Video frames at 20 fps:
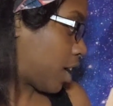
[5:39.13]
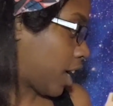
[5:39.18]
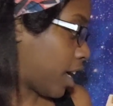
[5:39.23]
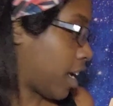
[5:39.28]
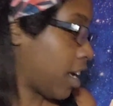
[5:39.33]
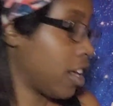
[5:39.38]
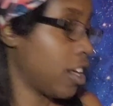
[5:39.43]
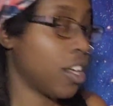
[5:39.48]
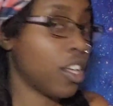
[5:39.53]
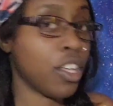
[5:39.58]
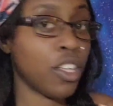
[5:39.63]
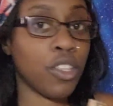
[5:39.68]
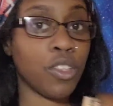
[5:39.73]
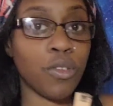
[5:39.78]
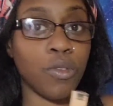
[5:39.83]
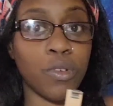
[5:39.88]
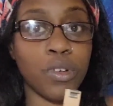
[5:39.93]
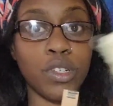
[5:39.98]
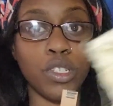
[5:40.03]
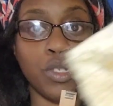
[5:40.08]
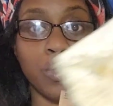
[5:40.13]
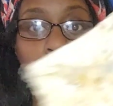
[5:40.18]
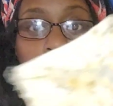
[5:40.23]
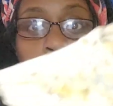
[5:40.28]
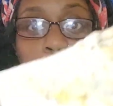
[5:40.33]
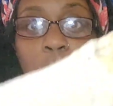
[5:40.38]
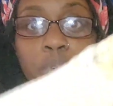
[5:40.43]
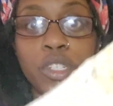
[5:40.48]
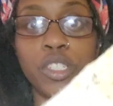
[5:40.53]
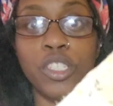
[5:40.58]
Okay, you always
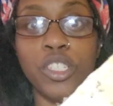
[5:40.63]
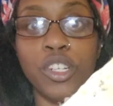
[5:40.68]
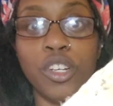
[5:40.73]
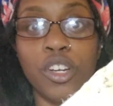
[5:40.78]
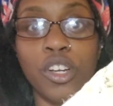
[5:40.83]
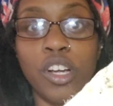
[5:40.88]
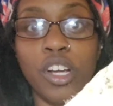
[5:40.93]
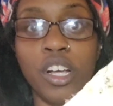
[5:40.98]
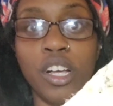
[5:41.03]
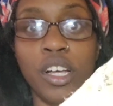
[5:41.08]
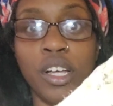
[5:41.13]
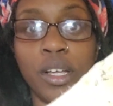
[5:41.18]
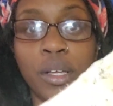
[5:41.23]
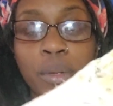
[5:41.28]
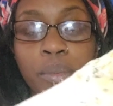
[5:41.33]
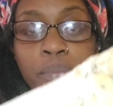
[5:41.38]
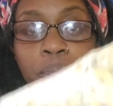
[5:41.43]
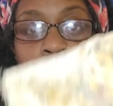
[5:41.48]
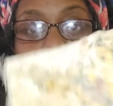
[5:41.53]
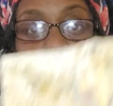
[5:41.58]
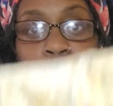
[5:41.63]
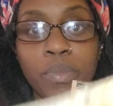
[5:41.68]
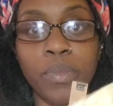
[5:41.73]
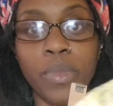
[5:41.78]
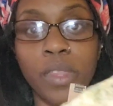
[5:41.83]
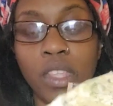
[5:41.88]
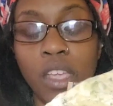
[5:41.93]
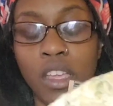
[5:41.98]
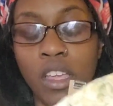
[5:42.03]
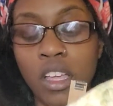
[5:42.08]
want to put your
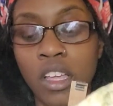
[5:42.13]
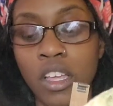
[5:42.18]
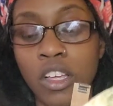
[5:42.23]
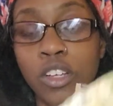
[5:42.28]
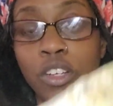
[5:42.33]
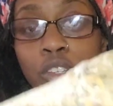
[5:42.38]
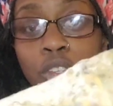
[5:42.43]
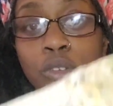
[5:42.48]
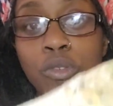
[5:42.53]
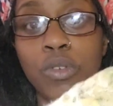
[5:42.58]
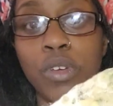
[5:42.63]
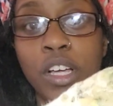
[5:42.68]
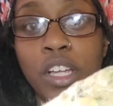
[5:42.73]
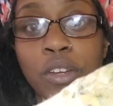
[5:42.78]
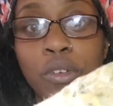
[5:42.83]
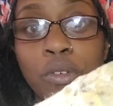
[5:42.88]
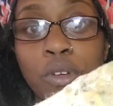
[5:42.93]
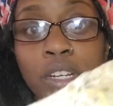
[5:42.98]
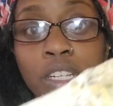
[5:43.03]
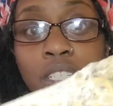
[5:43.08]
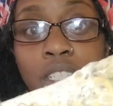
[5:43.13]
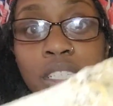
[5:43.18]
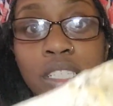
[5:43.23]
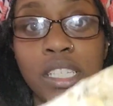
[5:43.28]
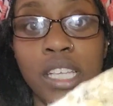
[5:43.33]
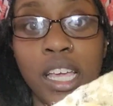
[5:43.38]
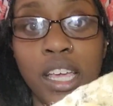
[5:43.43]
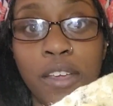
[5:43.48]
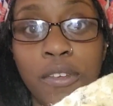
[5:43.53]
um, glue gun on a